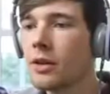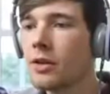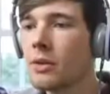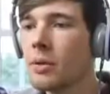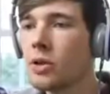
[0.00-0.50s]

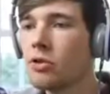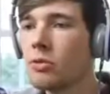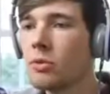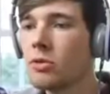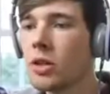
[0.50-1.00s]
because the
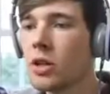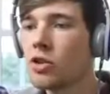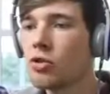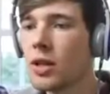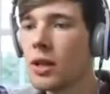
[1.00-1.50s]
mushrooms are
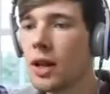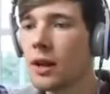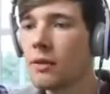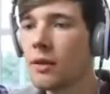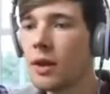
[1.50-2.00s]

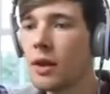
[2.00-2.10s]
intriguing.